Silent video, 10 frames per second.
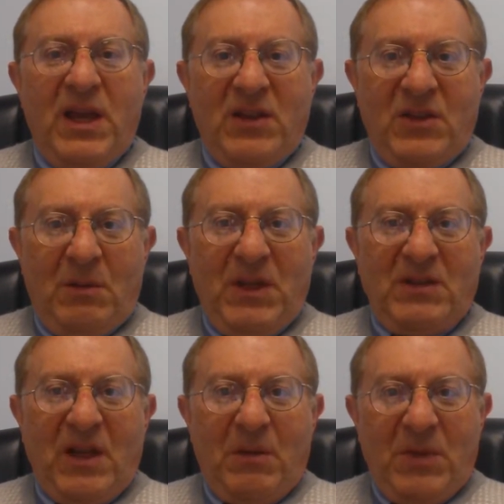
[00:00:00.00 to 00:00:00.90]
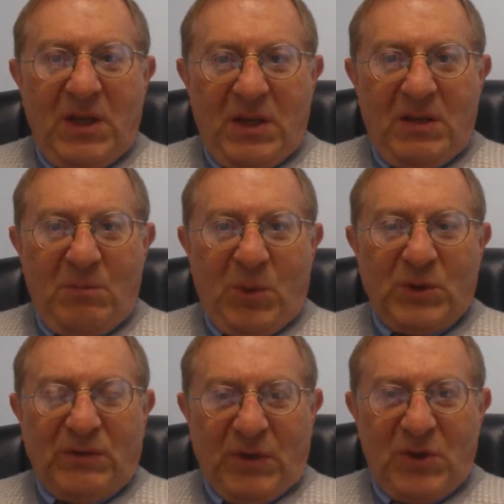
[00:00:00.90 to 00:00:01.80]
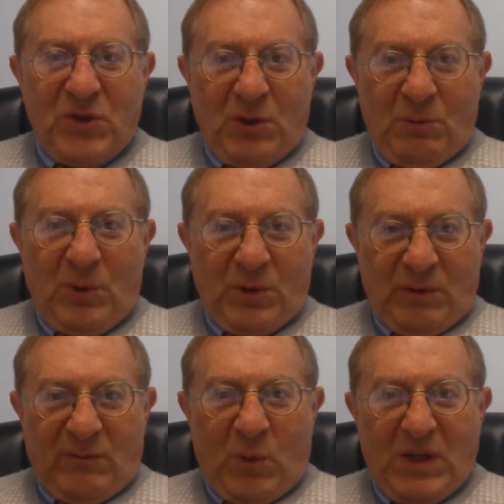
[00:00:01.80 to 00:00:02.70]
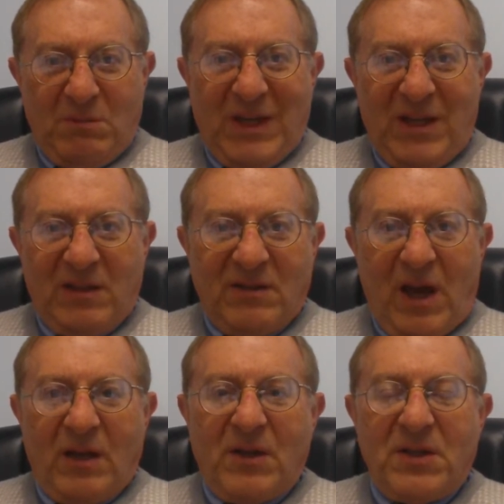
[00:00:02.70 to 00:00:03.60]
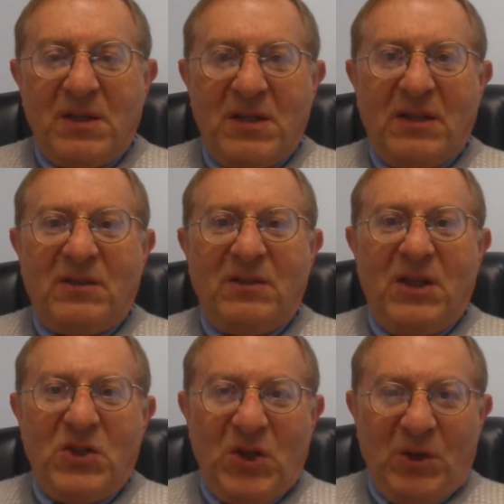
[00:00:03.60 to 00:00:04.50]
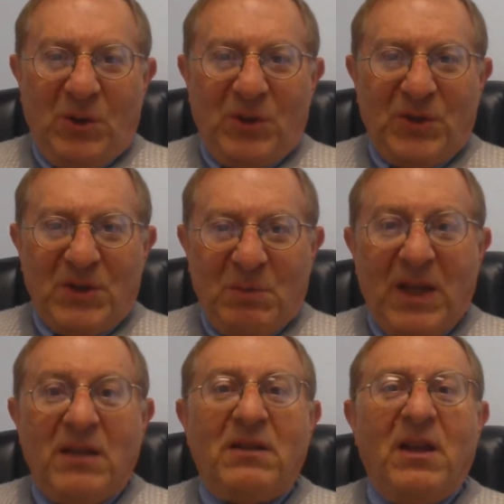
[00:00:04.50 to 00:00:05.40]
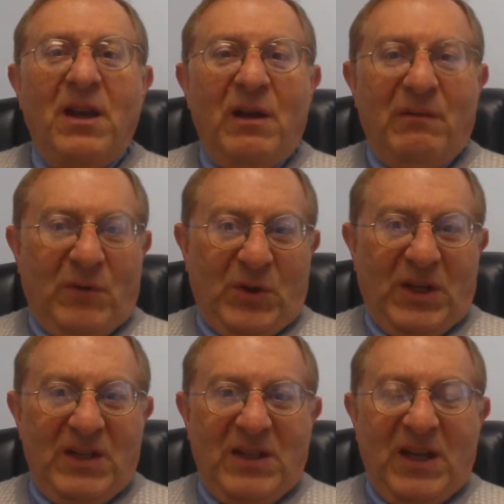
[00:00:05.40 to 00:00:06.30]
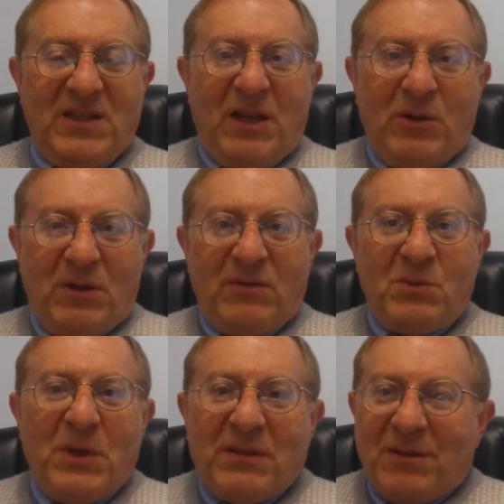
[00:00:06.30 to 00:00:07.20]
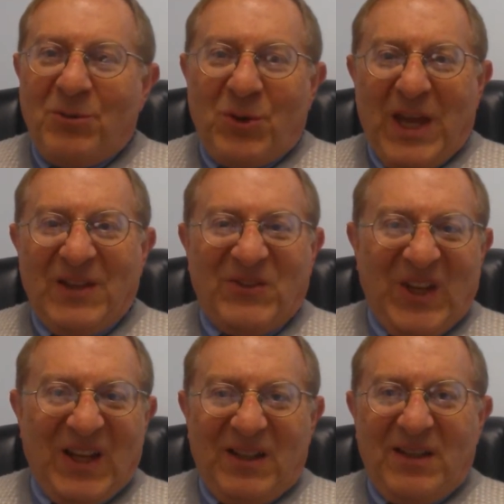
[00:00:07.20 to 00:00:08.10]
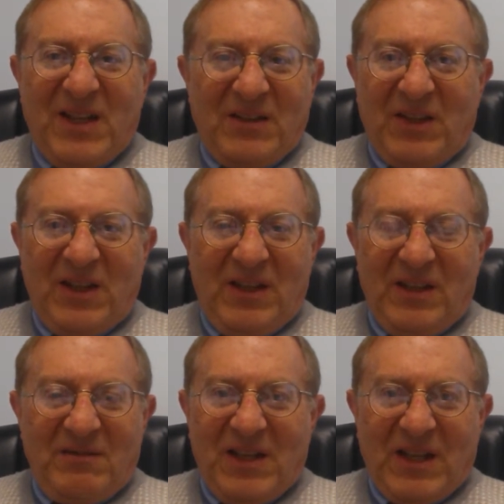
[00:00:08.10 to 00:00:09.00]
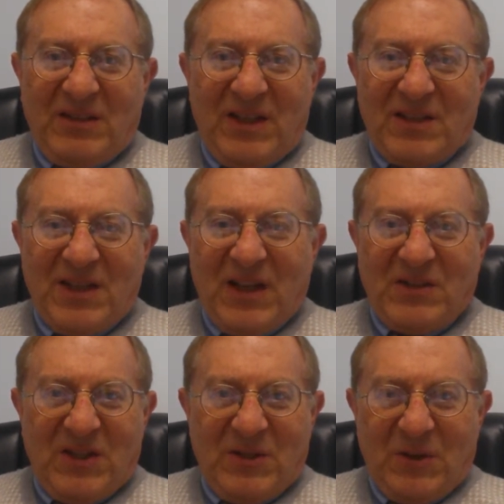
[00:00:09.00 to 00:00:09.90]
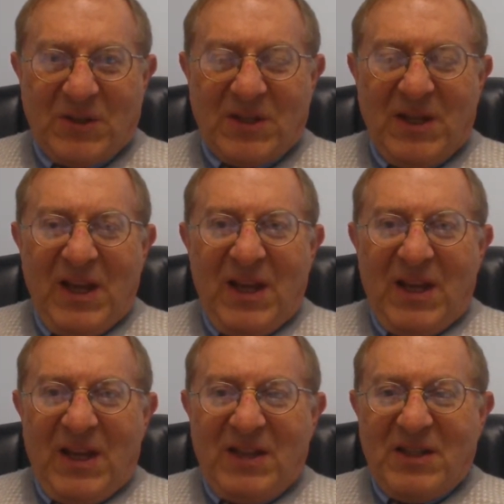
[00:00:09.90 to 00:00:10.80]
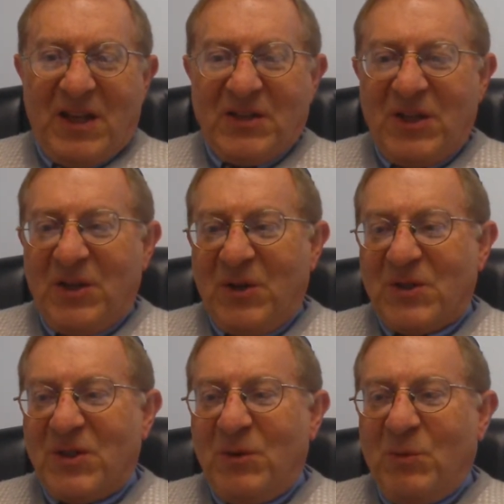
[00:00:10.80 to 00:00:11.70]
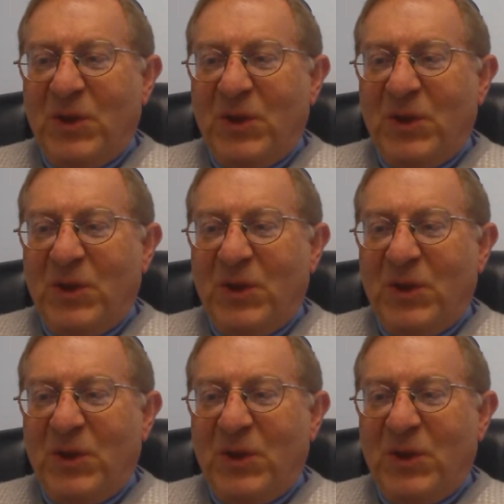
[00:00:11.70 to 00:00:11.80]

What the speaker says: In the meantime, he bought furniture worth of $1 million that the shareholders paid for his executive suite. You can tell that it's not serious. He's not serious.